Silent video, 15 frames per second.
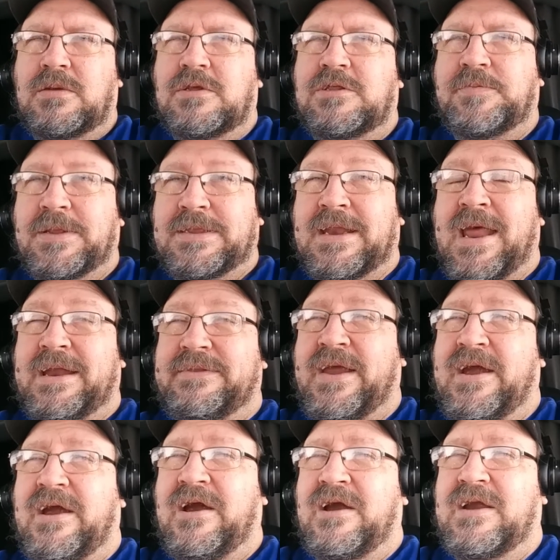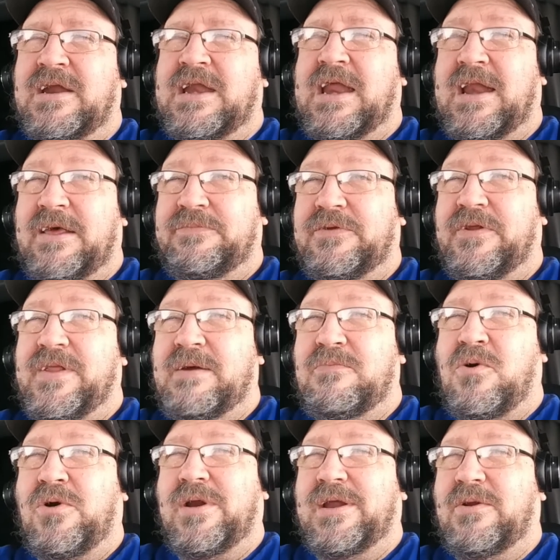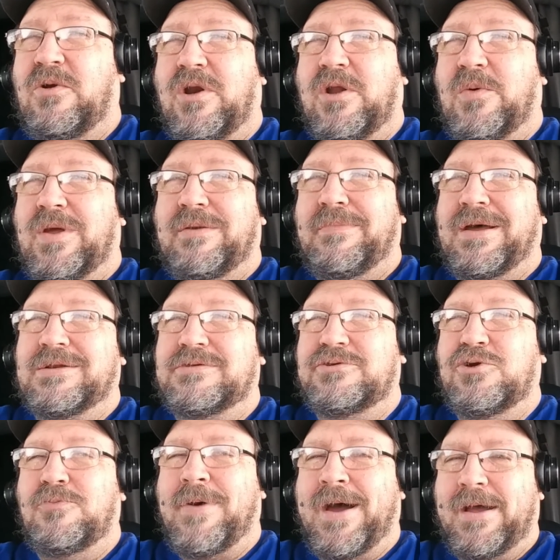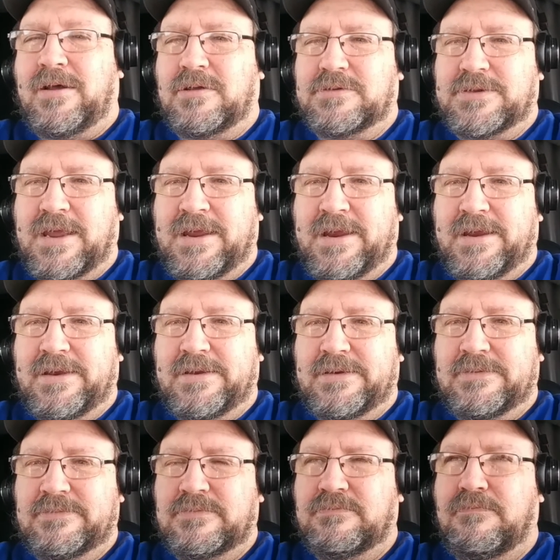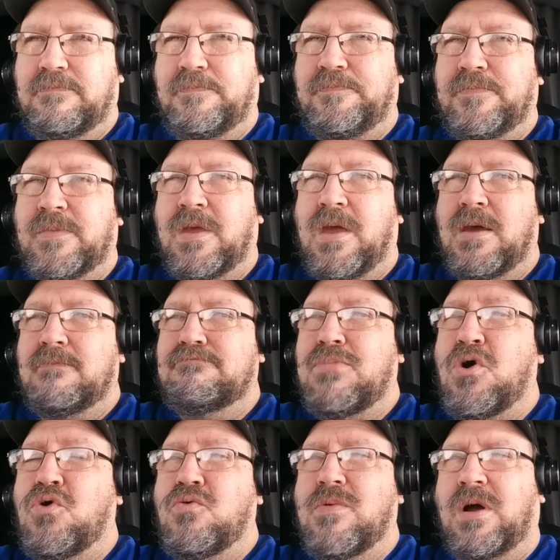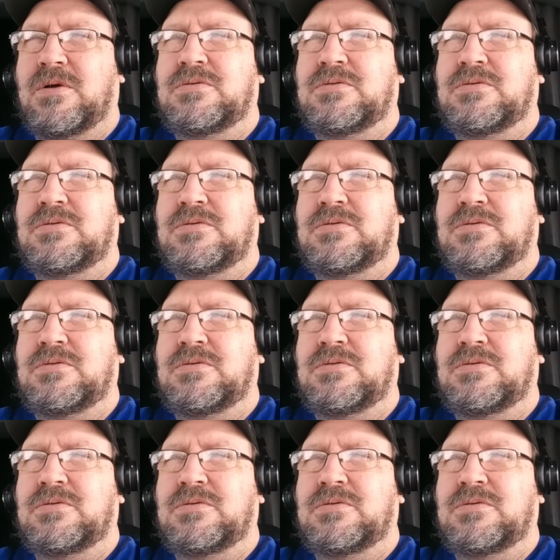spent the night there, and then they left there that morning, only went about 2 miles, and boom.